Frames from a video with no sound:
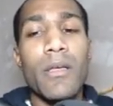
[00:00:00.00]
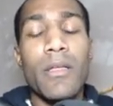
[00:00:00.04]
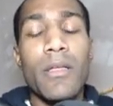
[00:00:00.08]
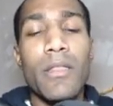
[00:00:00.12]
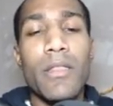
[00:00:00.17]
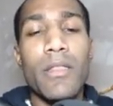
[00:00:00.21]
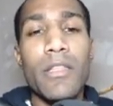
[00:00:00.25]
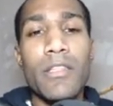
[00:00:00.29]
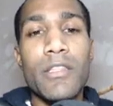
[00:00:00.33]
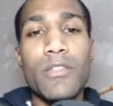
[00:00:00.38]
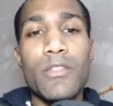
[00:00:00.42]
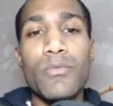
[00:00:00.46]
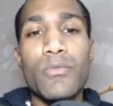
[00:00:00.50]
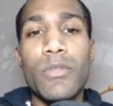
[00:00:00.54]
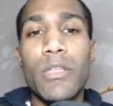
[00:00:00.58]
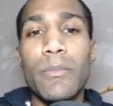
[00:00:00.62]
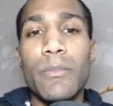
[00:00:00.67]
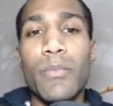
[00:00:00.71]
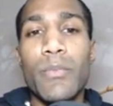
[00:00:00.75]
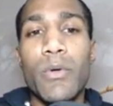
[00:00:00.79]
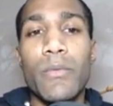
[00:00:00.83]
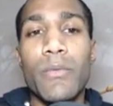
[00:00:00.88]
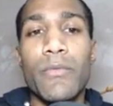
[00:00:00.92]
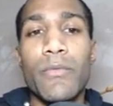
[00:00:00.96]
this is really
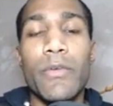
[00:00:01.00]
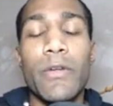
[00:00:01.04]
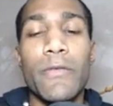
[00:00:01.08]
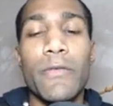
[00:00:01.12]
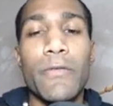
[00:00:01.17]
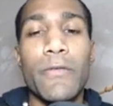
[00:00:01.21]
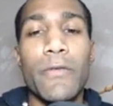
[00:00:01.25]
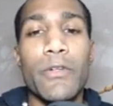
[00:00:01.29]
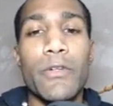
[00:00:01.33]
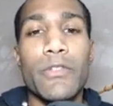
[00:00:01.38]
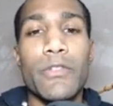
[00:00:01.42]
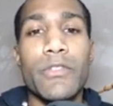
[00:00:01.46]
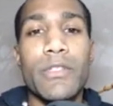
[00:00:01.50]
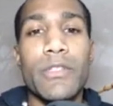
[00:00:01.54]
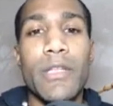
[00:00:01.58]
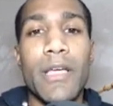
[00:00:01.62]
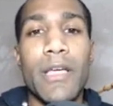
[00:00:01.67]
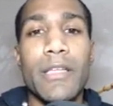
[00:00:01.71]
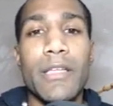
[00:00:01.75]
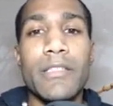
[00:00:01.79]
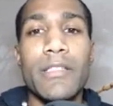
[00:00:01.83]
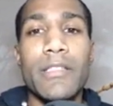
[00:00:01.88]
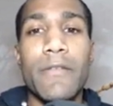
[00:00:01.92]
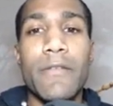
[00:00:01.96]
important for your first
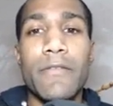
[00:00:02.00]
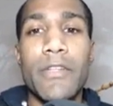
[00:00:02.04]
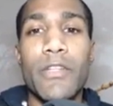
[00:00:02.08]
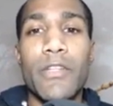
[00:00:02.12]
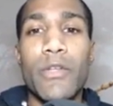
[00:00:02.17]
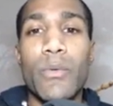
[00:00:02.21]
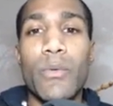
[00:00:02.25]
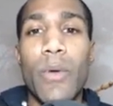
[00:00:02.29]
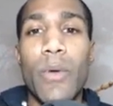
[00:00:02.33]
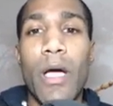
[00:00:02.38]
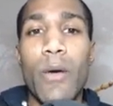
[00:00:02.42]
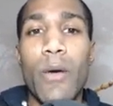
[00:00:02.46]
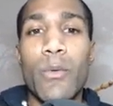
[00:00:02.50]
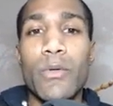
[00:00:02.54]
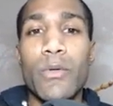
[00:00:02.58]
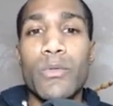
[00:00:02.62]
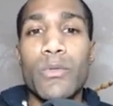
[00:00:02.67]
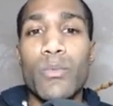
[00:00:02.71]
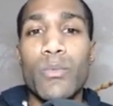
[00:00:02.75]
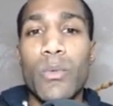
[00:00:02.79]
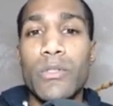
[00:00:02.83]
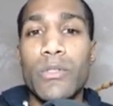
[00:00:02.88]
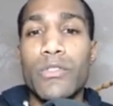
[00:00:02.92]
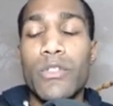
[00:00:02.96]
72
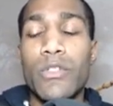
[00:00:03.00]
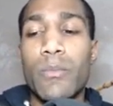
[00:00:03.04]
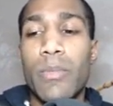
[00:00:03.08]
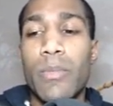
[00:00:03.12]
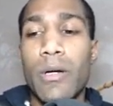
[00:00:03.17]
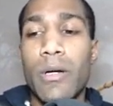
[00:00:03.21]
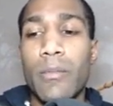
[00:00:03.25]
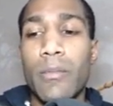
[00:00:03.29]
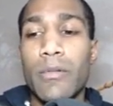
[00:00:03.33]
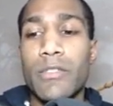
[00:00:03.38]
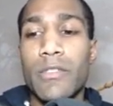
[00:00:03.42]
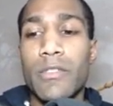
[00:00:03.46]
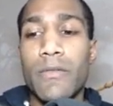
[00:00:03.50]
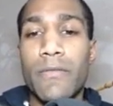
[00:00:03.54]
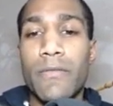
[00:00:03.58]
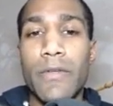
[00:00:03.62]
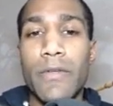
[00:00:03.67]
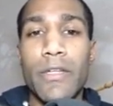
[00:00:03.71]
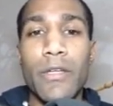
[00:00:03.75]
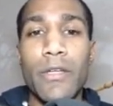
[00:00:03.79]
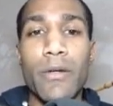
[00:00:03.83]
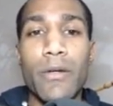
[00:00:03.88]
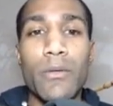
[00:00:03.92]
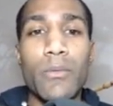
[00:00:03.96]
hours once you publish a
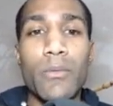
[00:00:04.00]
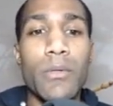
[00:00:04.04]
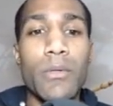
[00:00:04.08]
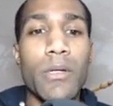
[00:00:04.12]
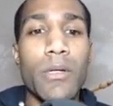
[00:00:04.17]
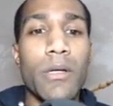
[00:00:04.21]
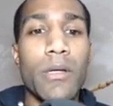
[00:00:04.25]
video,